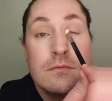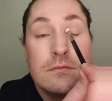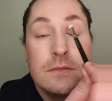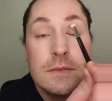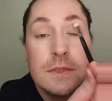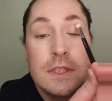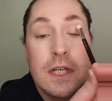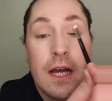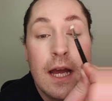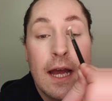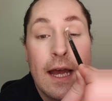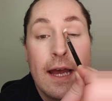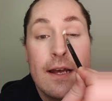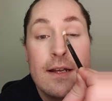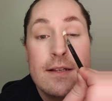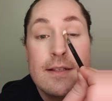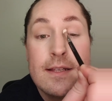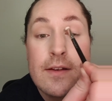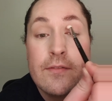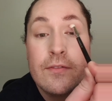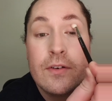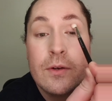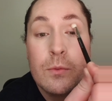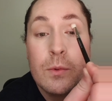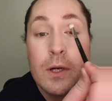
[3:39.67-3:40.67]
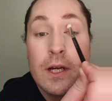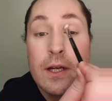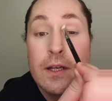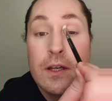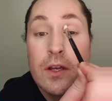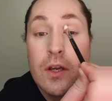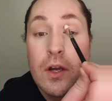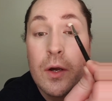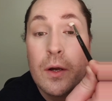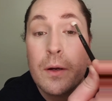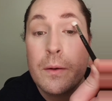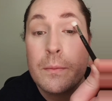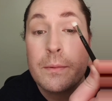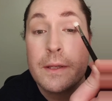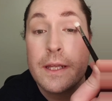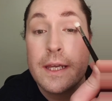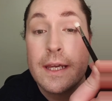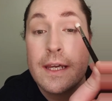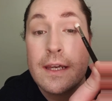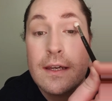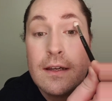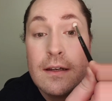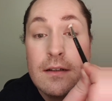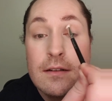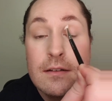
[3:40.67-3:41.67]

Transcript: So how's everyone coping?